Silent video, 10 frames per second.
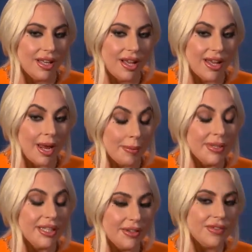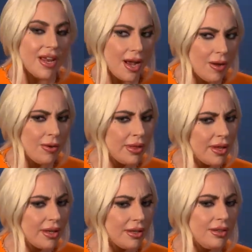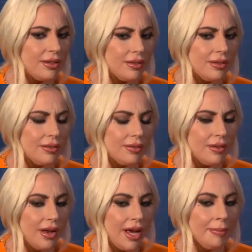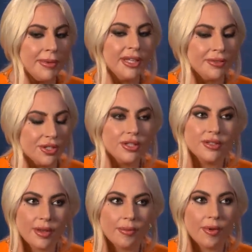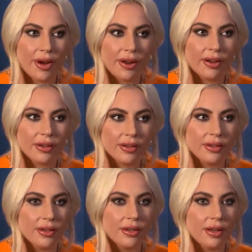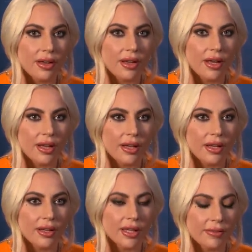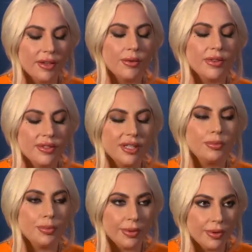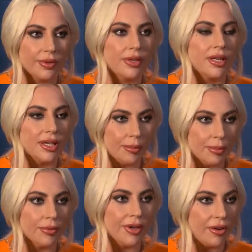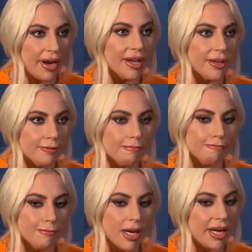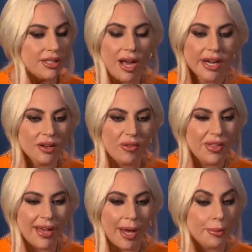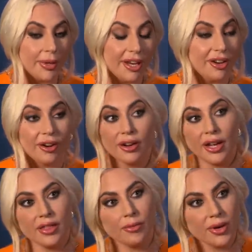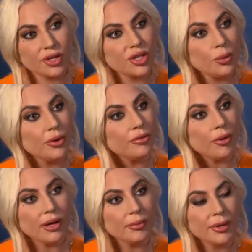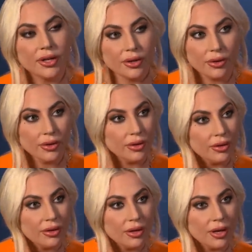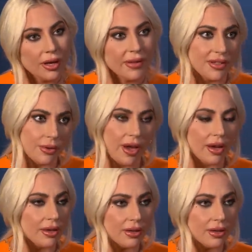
and I believe now that I believe she's somewhere living with deep, deep regret. And I, I don't think I played her in the way she would have wanted me to. And that's okay.